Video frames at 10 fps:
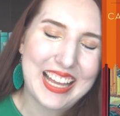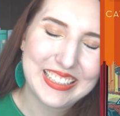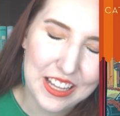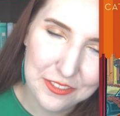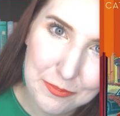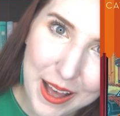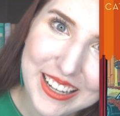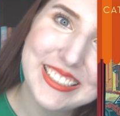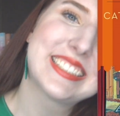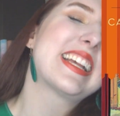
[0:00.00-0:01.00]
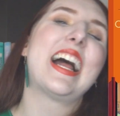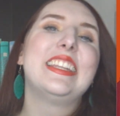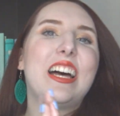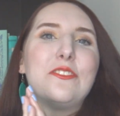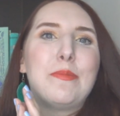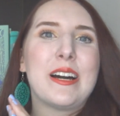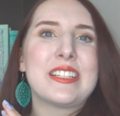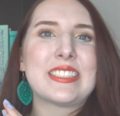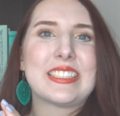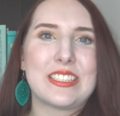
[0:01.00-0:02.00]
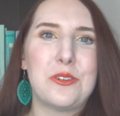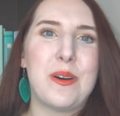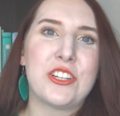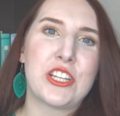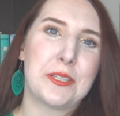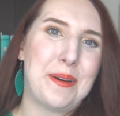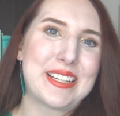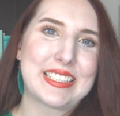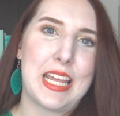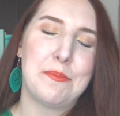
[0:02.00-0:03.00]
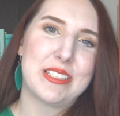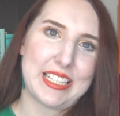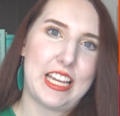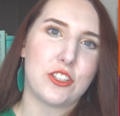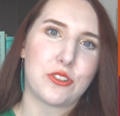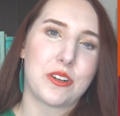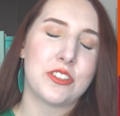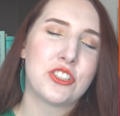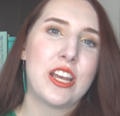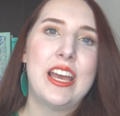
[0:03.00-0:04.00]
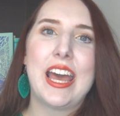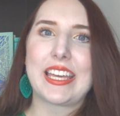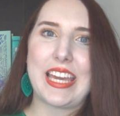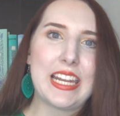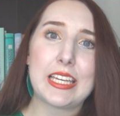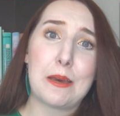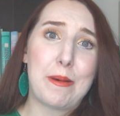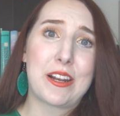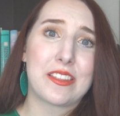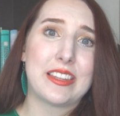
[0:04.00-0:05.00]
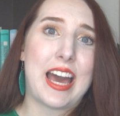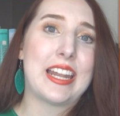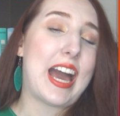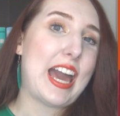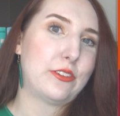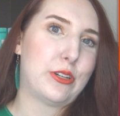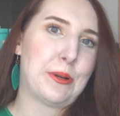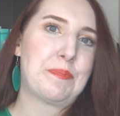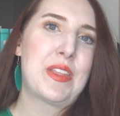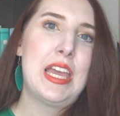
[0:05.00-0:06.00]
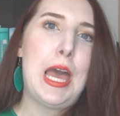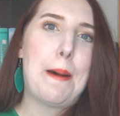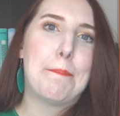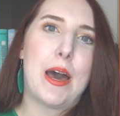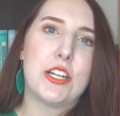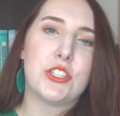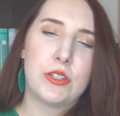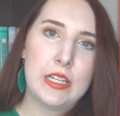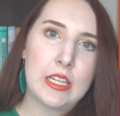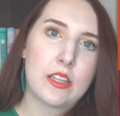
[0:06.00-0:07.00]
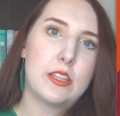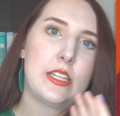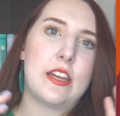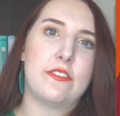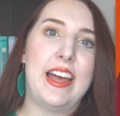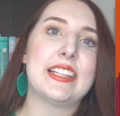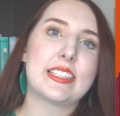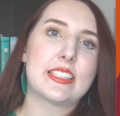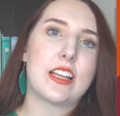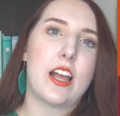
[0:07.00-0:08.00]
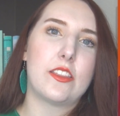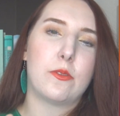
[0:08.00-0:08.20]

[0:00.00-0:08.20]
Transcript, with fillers: I love pugs. I love pugs so much and the pug's name is King George. Can it get better than that? I don't know. But during the events,